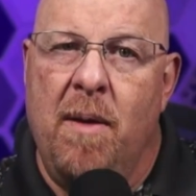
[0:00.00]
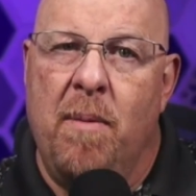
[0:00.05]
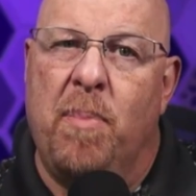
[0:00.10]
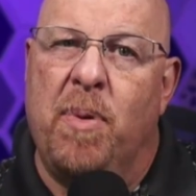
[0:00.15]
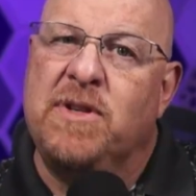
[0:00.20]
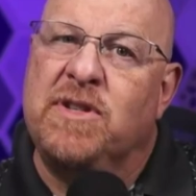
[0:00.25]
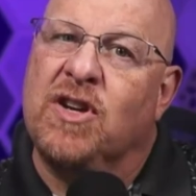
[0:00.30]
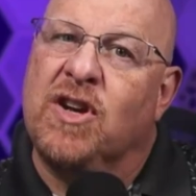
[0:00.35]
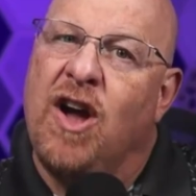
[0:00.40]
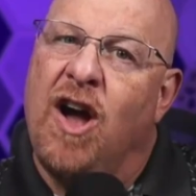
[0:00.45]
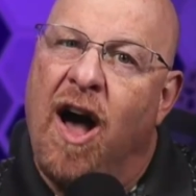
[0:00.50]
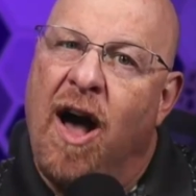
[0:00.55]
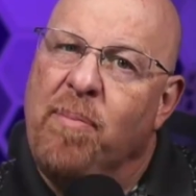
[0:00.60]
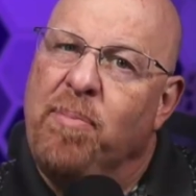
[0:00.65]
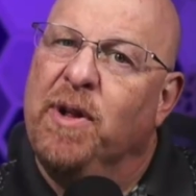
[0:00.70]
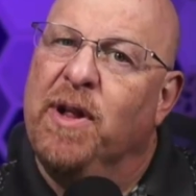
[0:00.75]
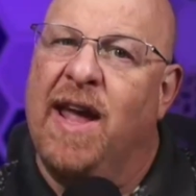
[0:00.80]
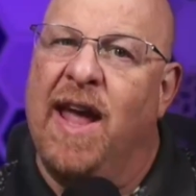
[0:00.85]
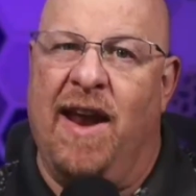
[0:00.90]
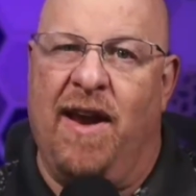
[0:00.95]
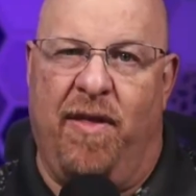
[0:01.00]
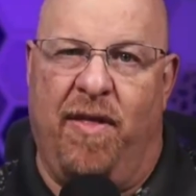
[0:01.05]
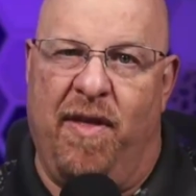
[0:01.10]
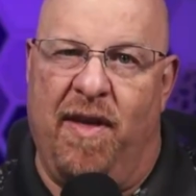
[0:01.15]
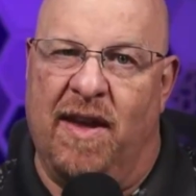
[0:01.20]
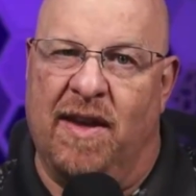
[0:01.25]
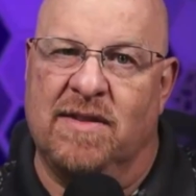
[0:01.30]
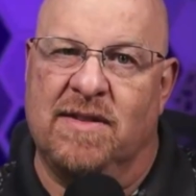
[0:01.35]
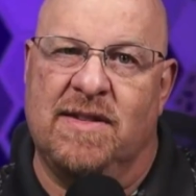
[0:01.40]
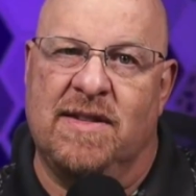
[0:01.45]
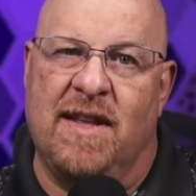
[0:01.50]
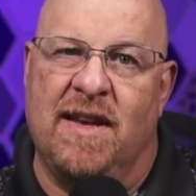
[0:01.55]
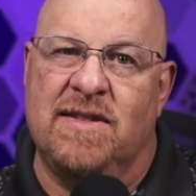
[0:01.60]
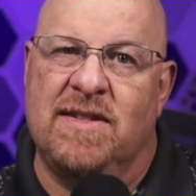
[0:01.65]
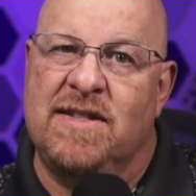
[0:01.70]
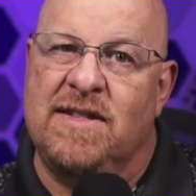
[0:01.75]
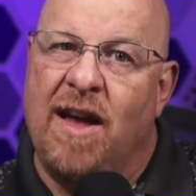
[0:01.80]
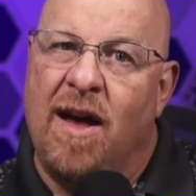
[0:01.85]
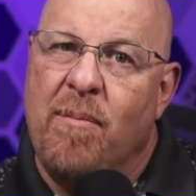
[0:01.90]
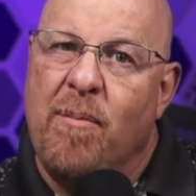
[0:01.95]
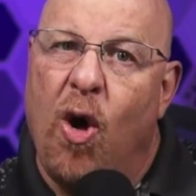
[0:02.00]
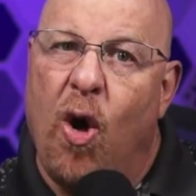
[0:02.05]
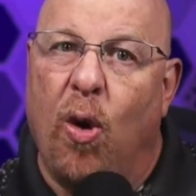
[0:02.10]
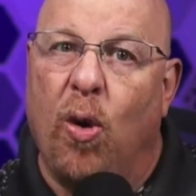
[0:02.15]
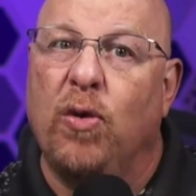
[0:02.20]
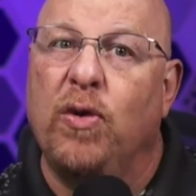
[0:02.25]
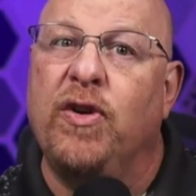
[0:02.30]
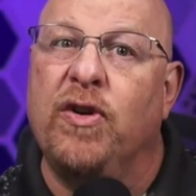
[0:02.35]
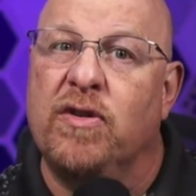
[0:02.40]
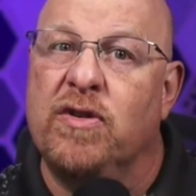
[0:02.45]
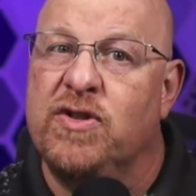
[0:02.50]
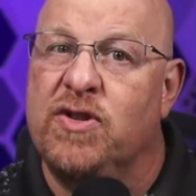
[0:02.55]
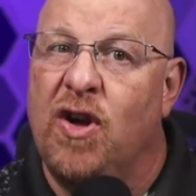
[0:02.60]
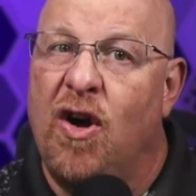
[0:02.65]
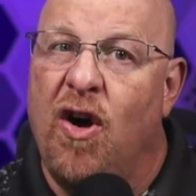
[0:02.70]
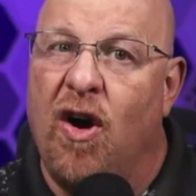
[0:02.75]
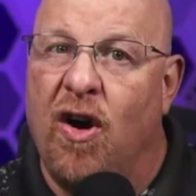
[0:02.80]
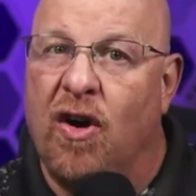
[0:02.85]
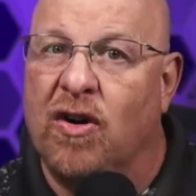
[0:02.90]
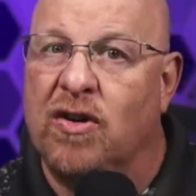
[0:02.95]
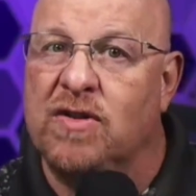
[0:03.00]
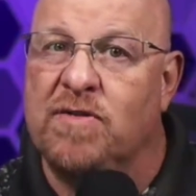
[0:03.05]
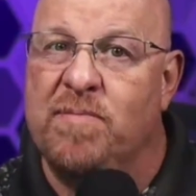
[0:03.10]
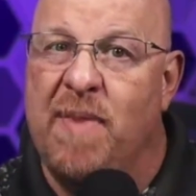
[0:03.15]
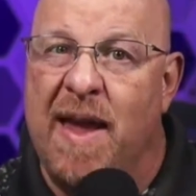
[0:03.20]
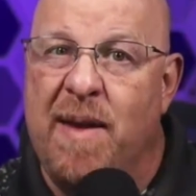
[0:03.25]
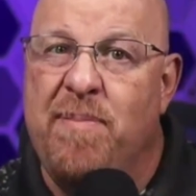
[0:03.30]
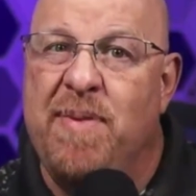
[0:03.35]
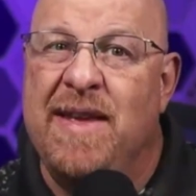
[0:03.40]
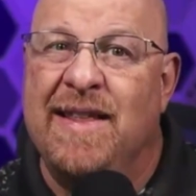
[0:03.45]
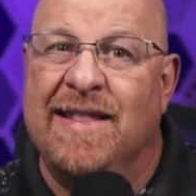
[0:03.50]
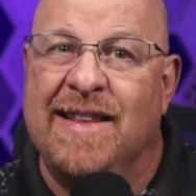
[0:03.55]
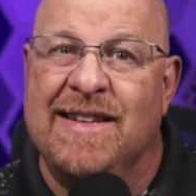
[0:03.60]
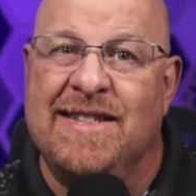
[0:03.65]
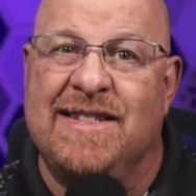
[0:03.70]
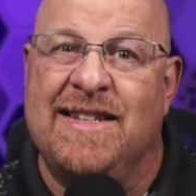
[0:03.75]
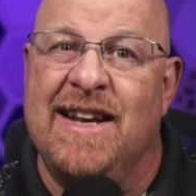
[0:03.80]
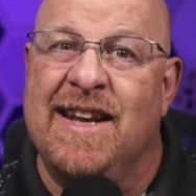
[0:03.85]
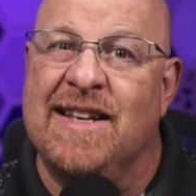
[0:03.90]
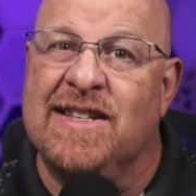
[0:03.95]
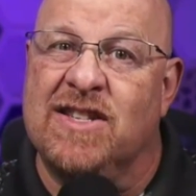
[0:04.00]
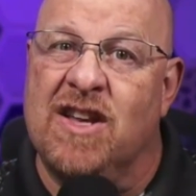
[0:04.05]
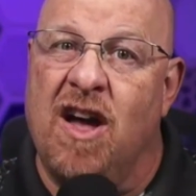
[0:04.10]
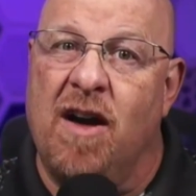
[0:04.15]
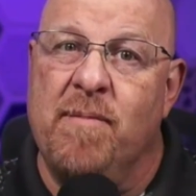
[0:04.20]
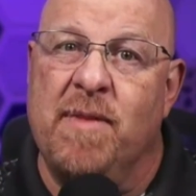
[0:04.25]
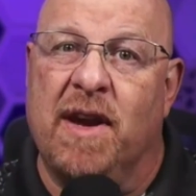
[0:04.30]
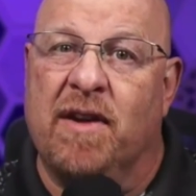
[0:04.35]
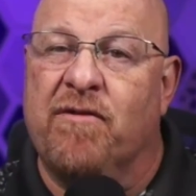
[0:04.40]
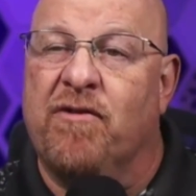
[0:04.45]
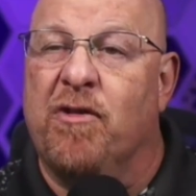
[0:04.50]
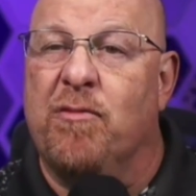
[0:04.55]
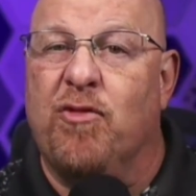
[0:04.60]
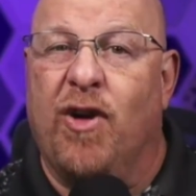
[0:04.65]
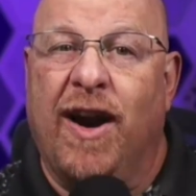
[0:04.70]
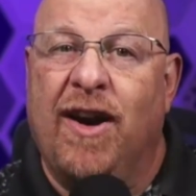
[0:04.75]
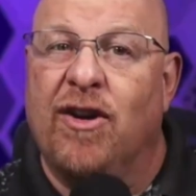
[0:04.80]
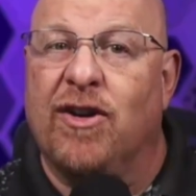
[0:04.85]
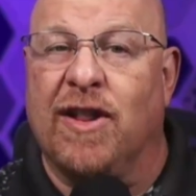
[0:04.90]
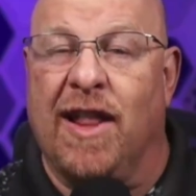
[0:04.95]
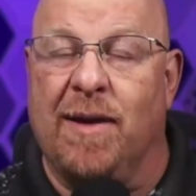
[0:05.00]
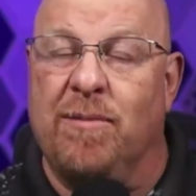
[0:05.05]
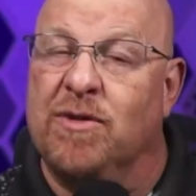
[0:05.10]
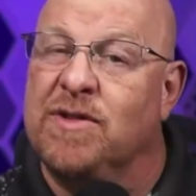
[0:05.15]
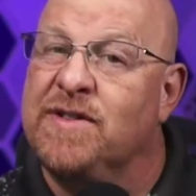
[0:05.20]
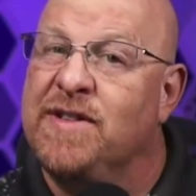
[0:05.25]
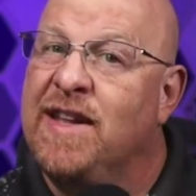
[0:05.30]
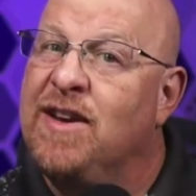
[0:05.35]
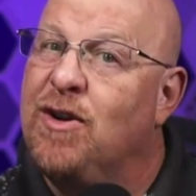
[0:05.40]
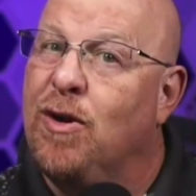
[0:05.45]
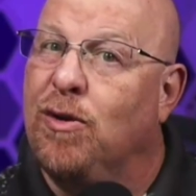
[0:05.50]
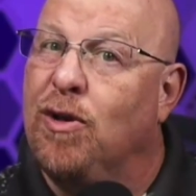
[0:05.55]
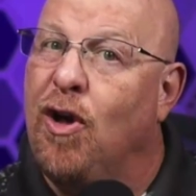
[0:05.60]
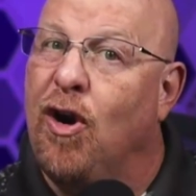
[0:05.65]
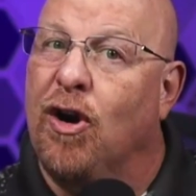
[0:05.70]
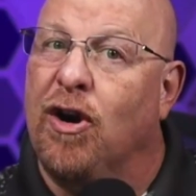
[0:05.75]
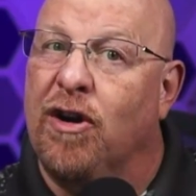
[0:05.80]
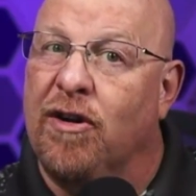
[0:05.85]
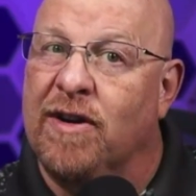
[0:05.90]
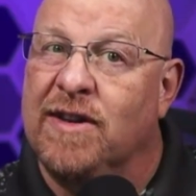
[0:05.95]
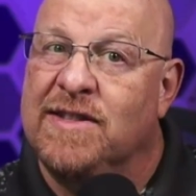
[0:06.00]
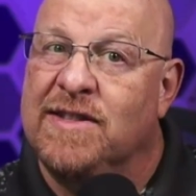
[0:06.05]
But to complicate things, that some older songs may be listed as coming from record labels that no longer